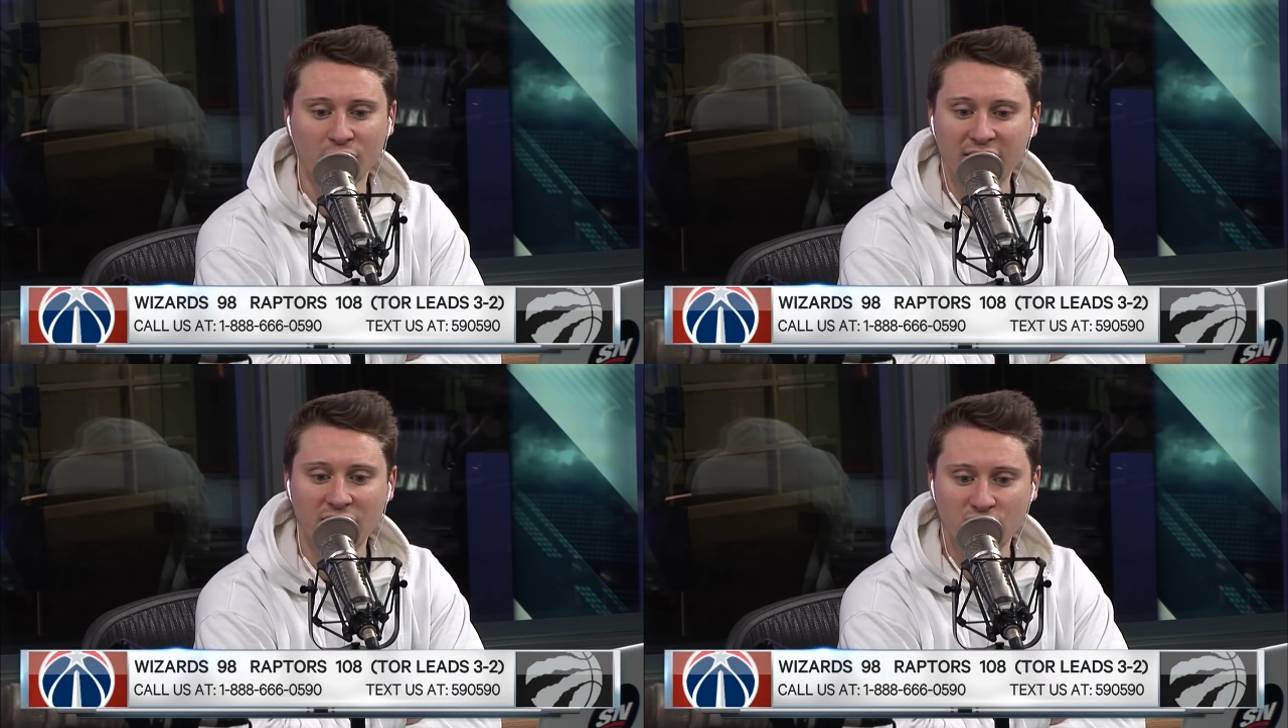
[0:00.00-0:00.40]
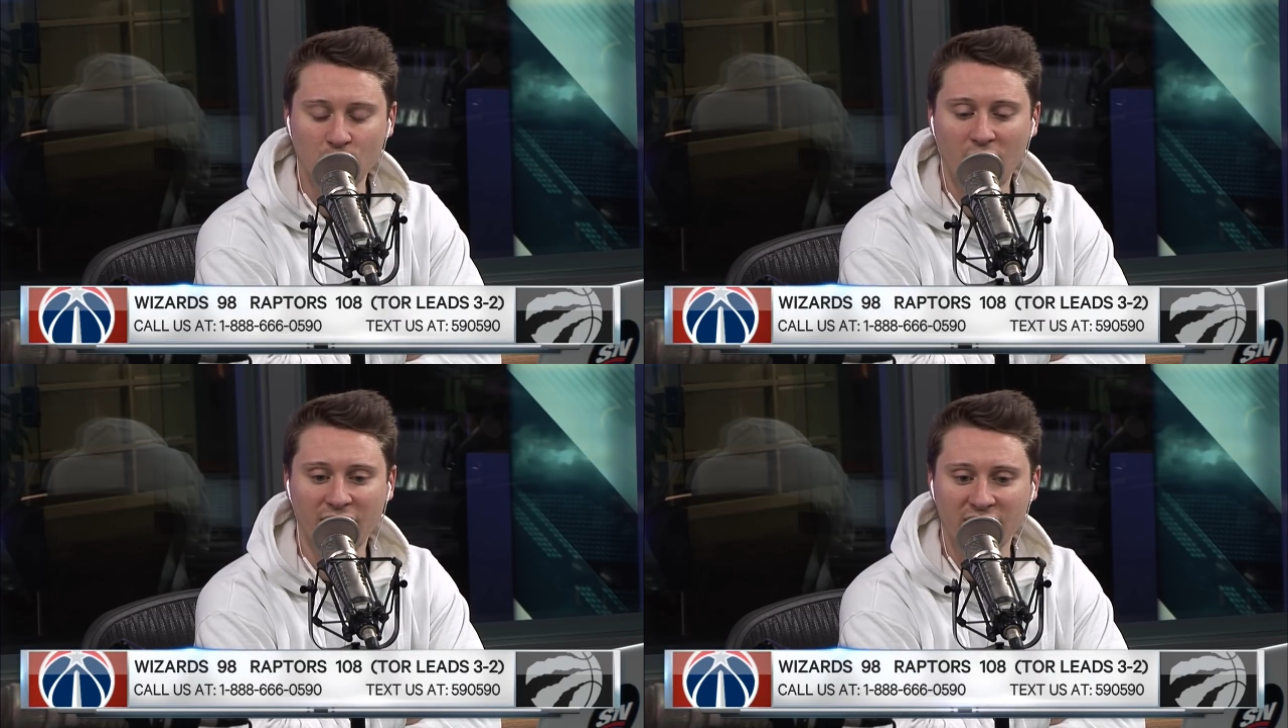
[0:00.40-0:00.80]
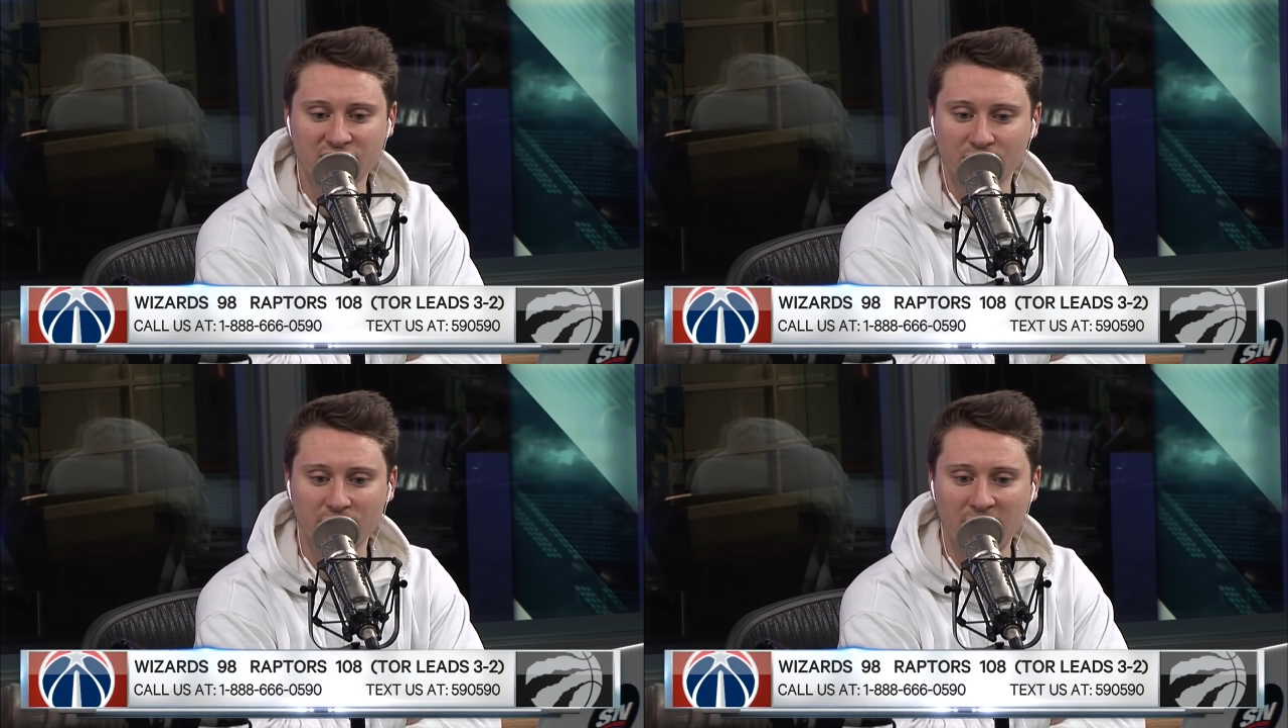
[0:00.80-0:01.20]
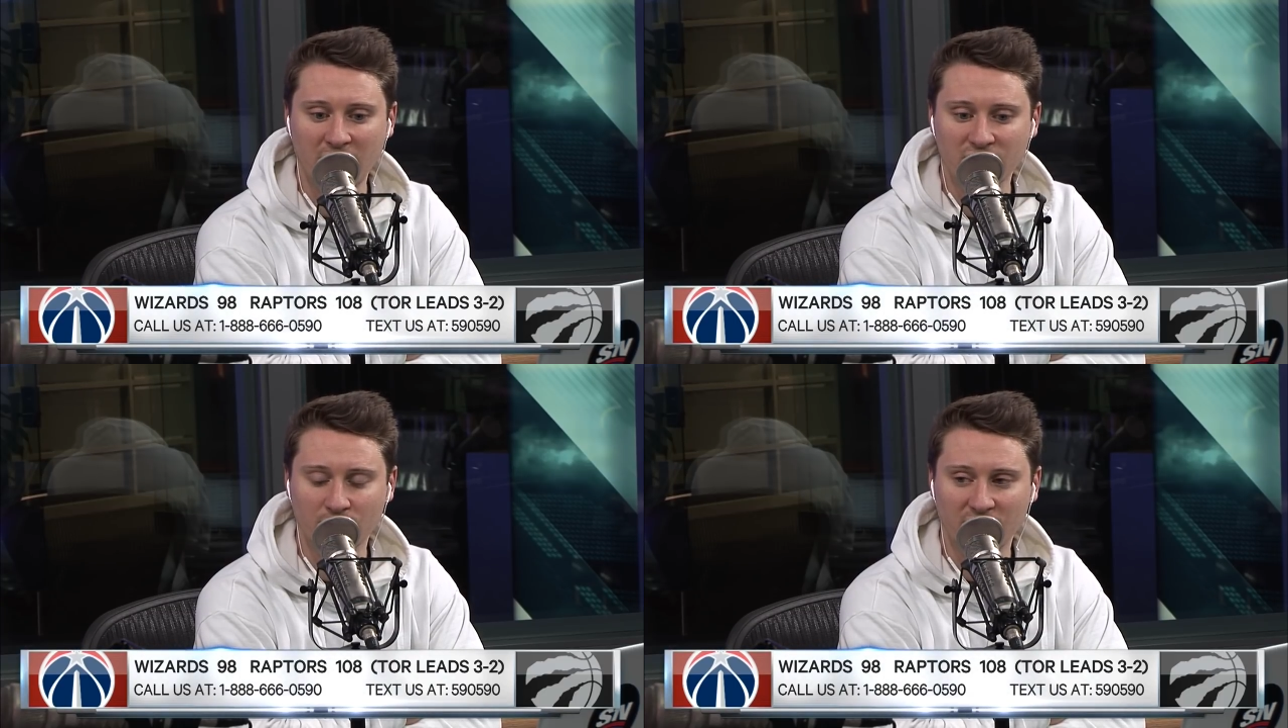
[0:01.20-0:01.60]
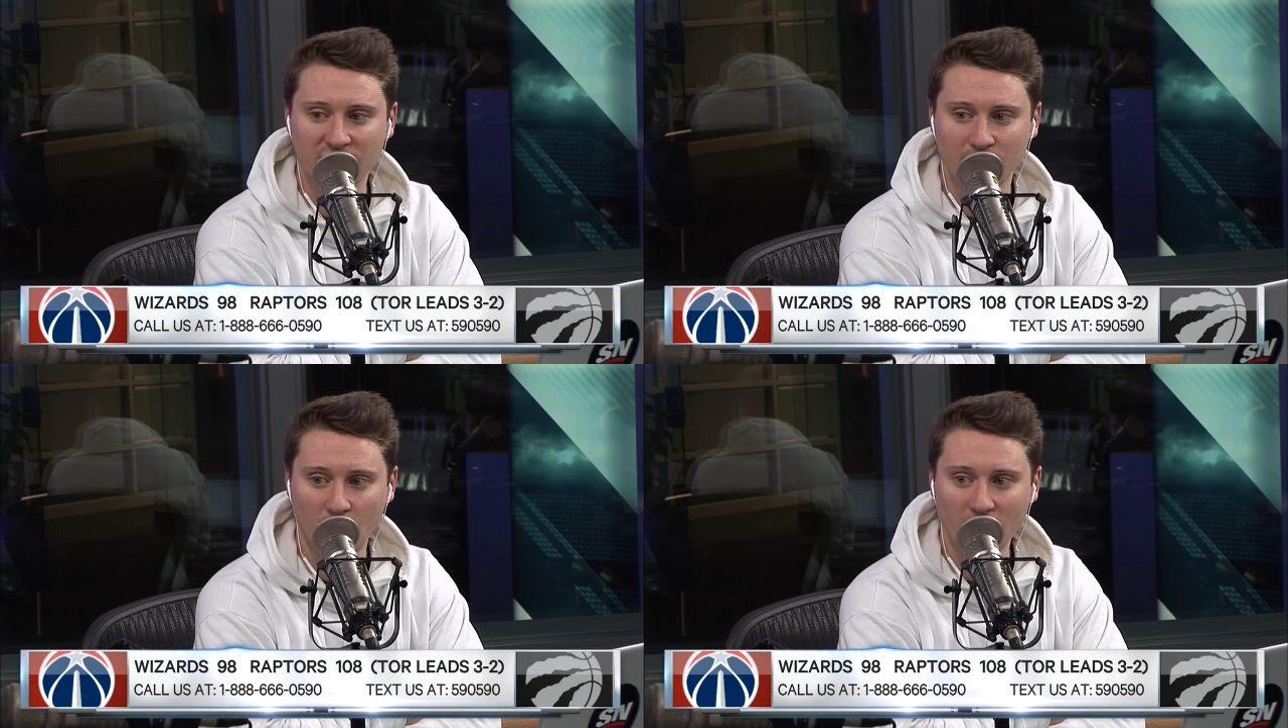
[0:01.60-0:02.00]
only had two offensive rebounds the rest
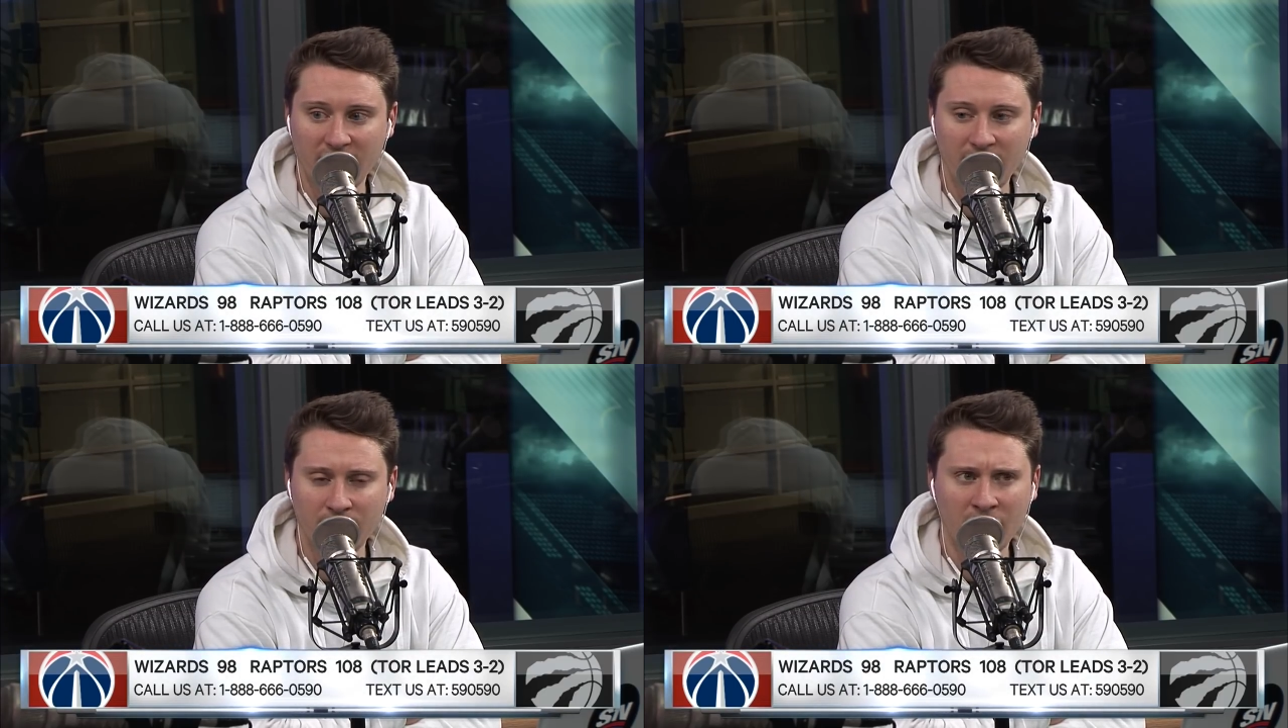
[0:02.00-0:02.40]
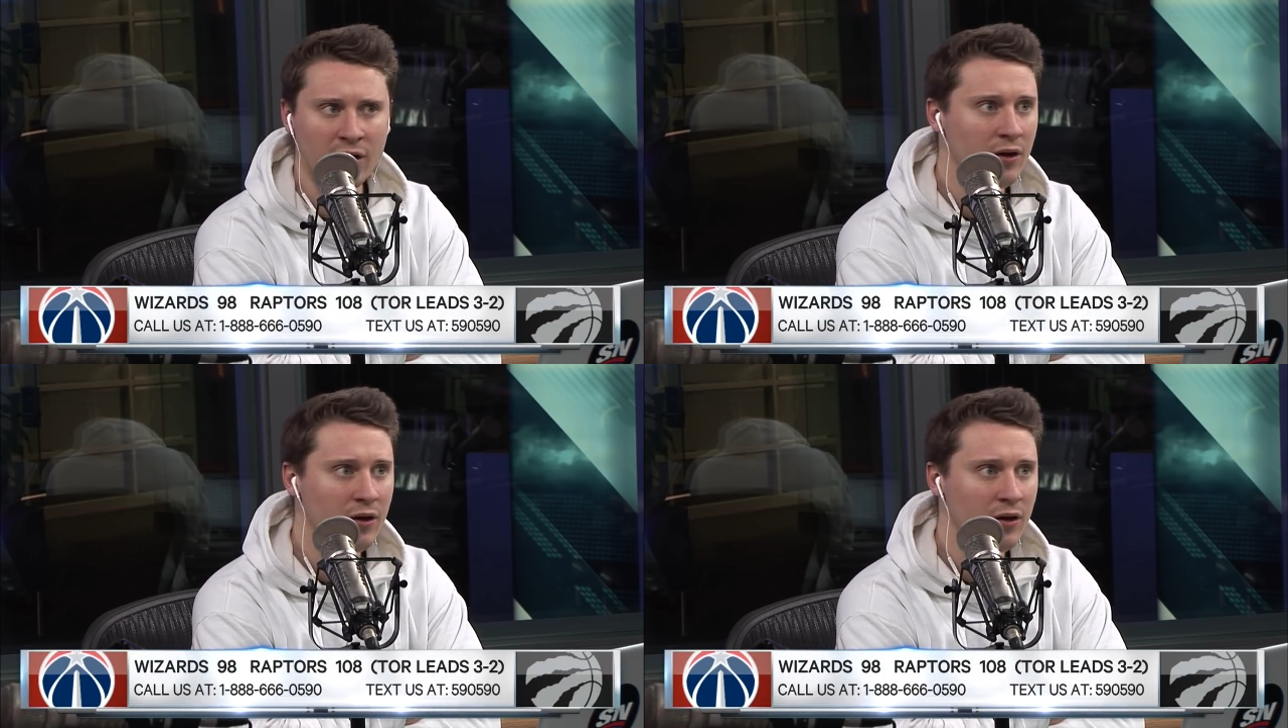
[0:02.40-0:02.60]
of the ball game,